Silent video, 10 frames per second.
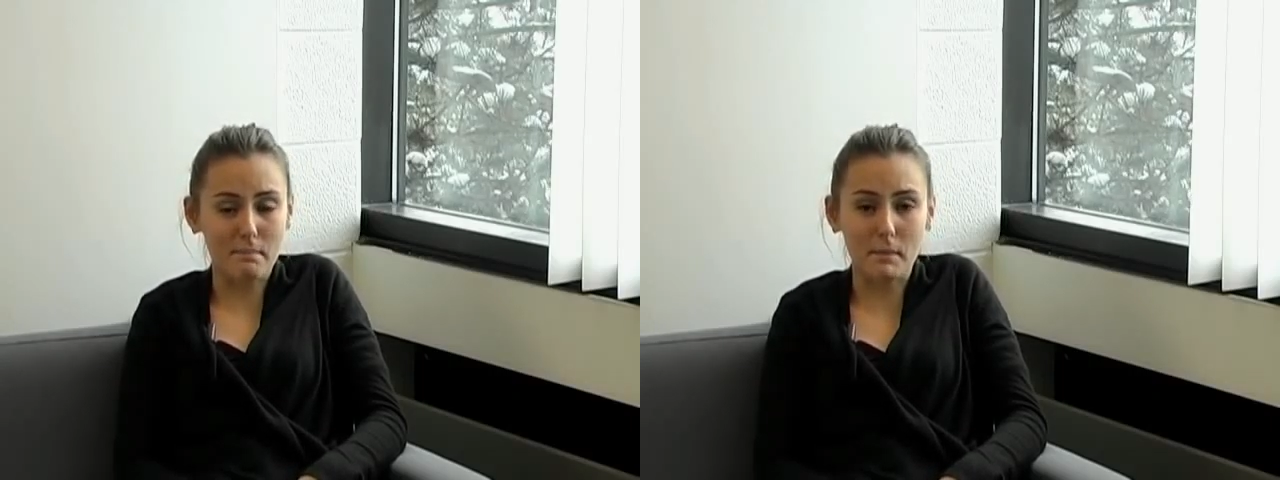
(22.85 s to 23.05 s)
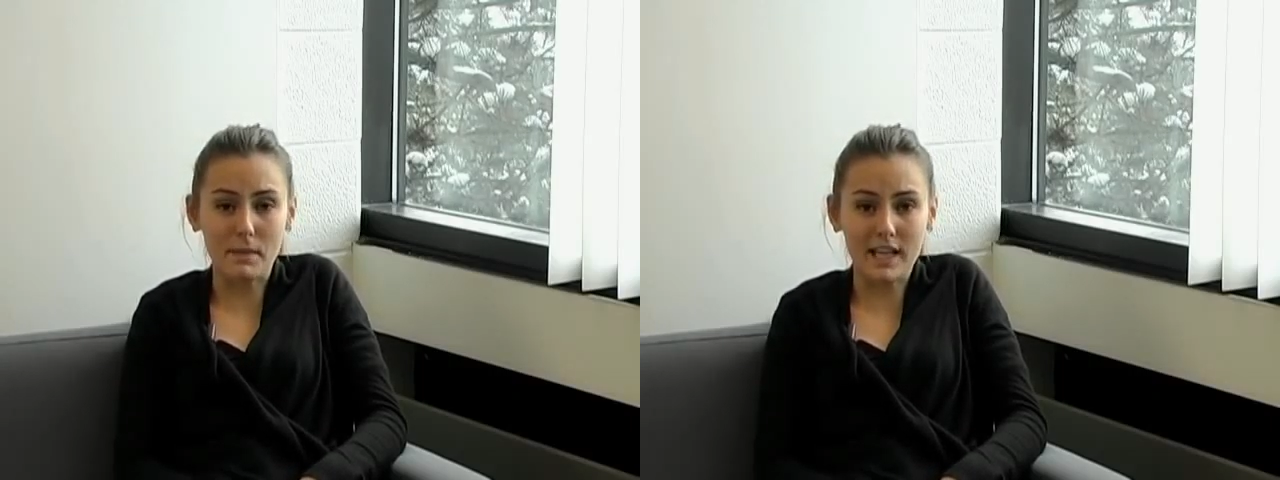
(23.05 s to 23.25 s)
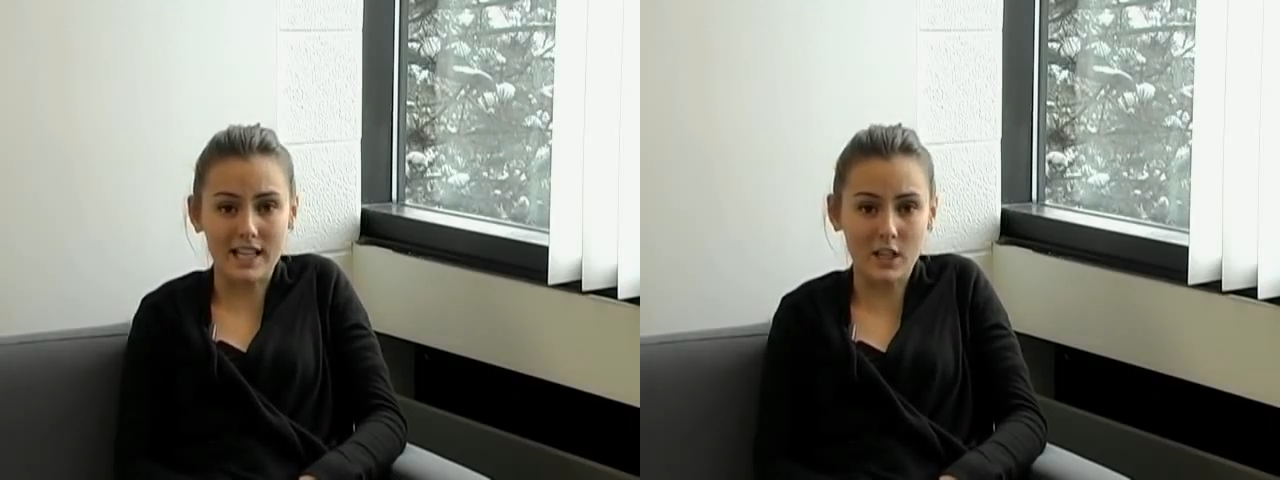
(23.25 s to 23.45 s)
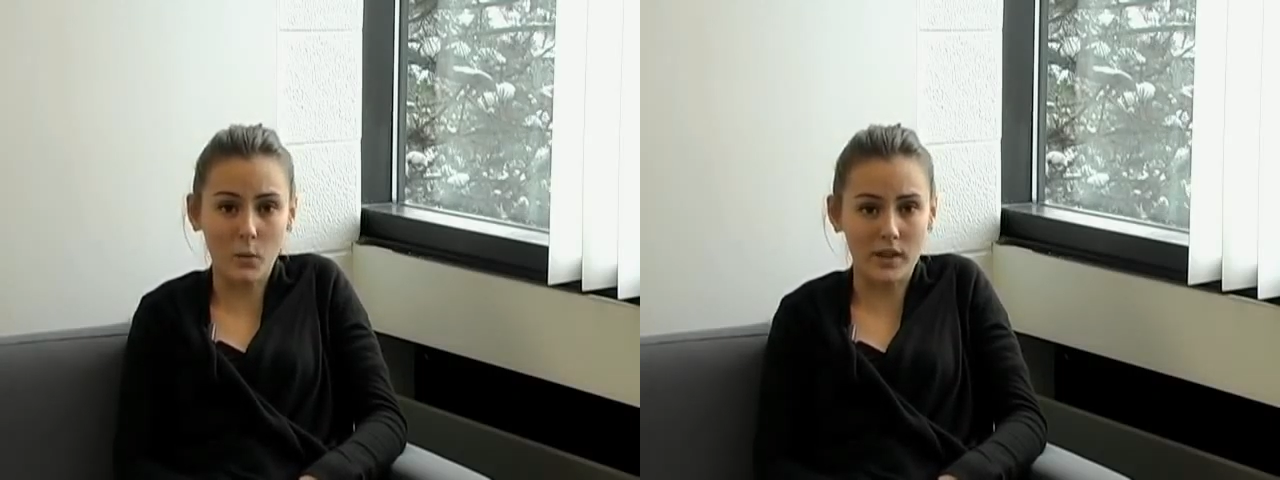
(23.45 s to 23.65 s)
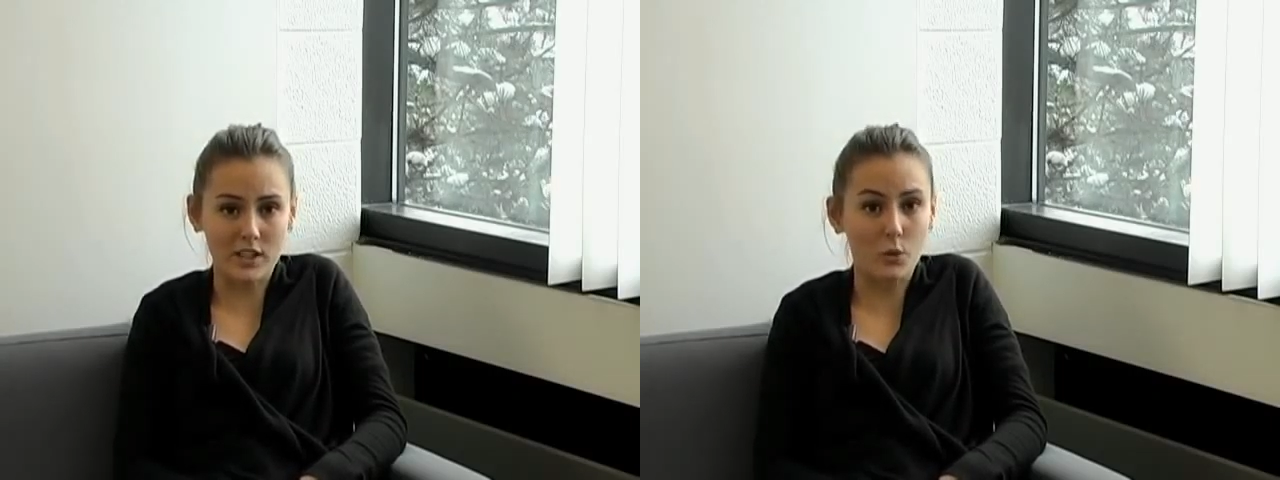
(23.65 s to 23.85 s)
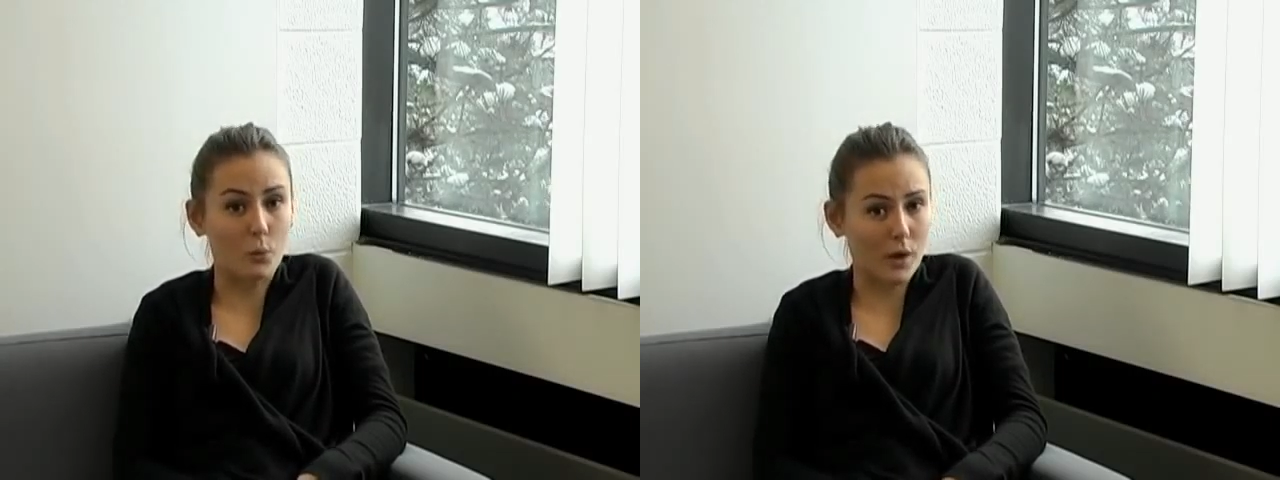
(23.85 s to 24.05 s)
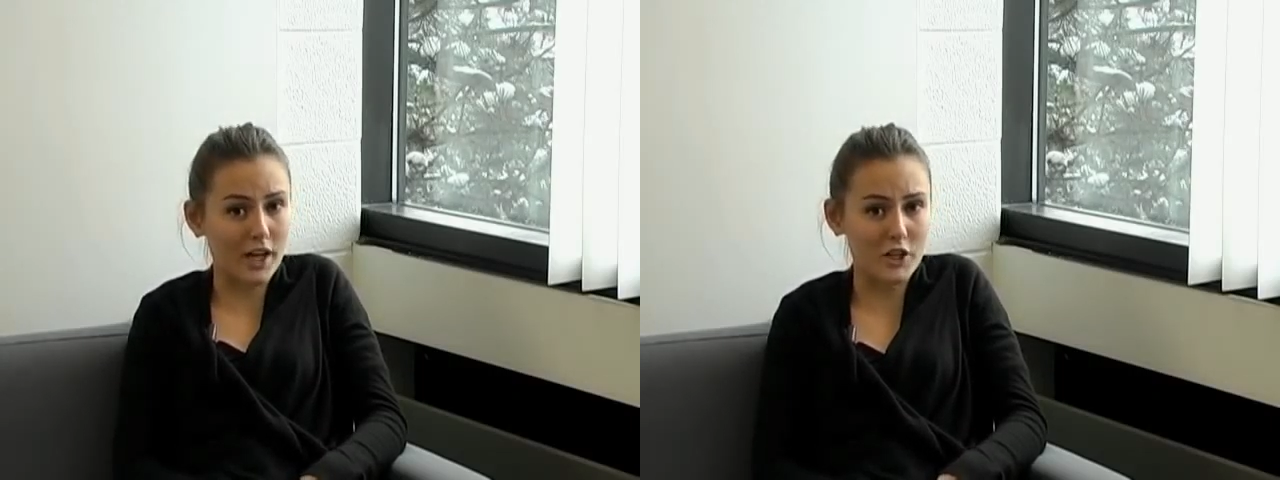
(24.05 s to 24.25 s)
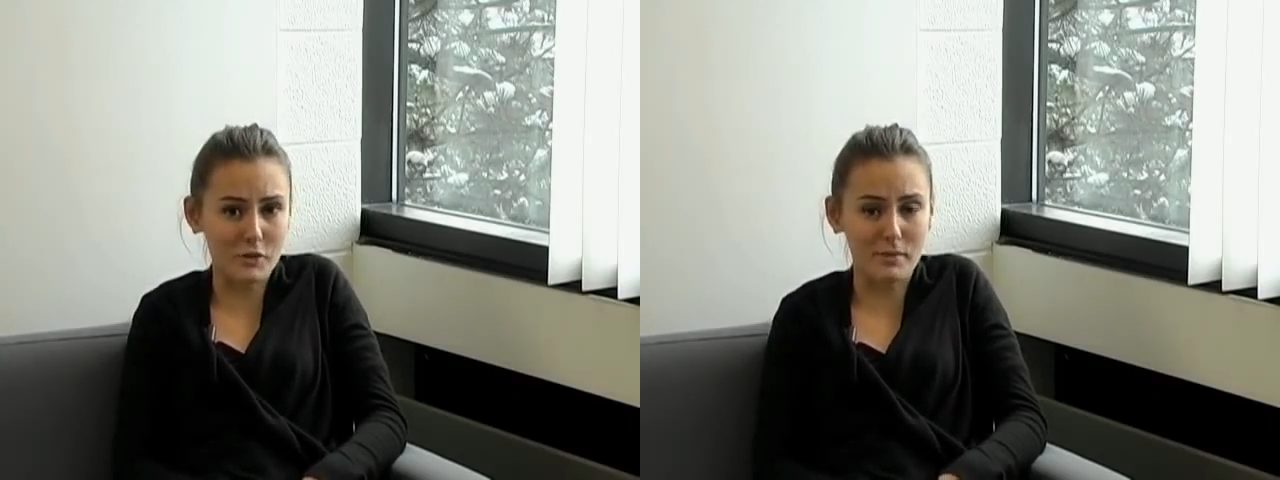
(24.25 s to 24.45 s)
but because I wasn't
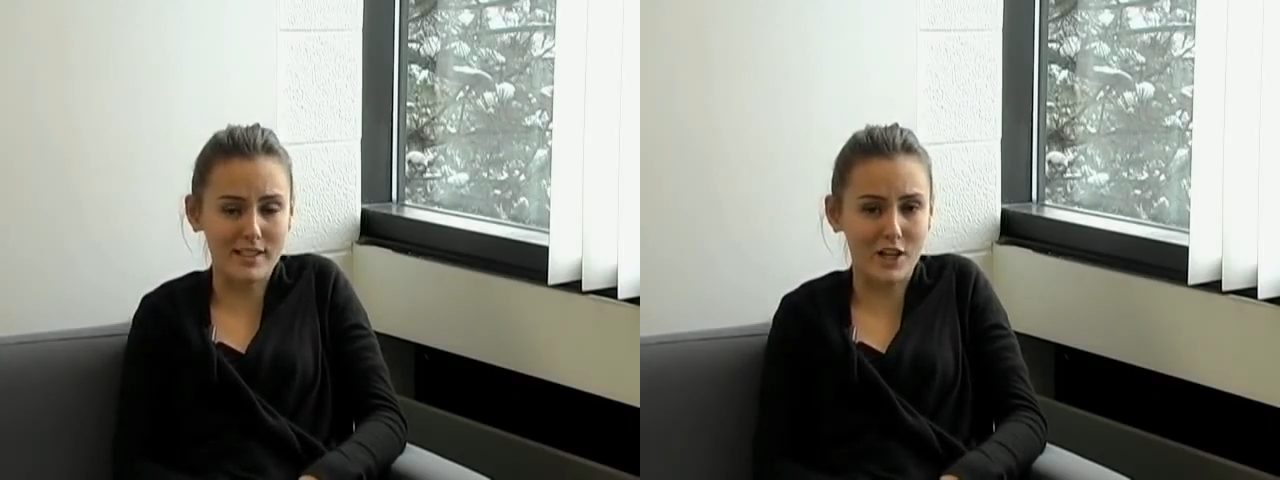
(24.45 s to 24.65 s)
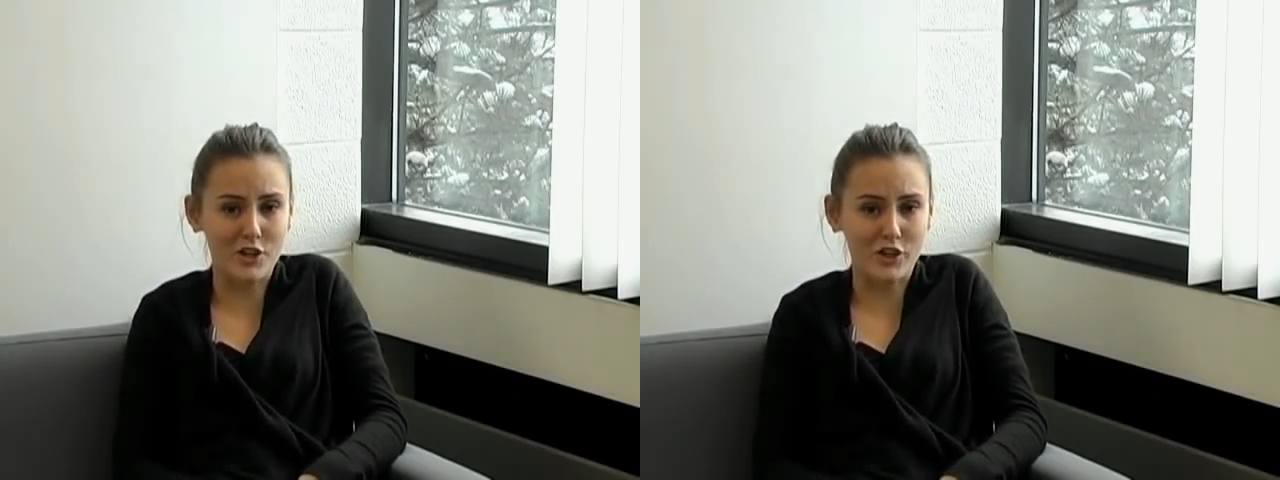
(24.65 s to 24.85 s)
100%